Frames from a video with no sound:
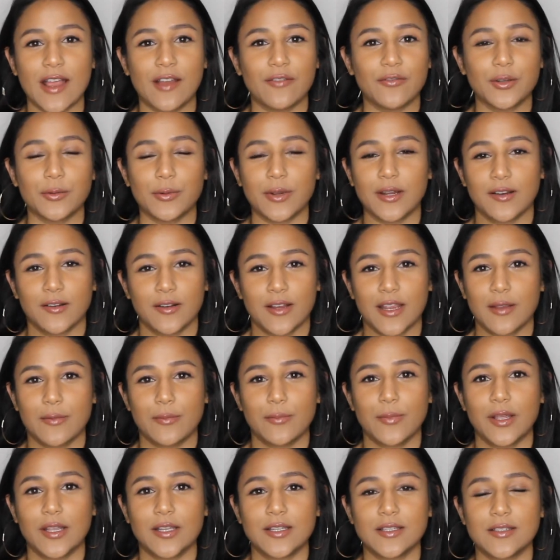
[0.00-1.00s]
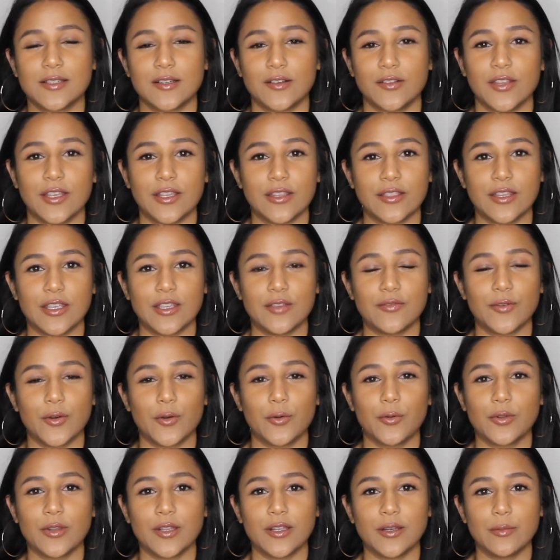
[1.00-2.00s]
every Raider game until they leave
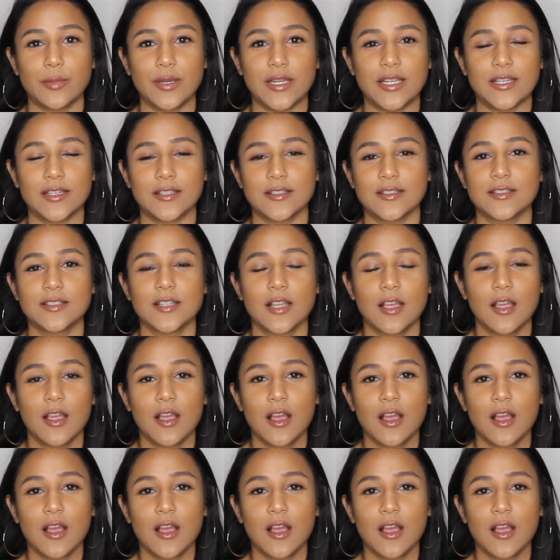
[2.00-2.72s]
Oakland, because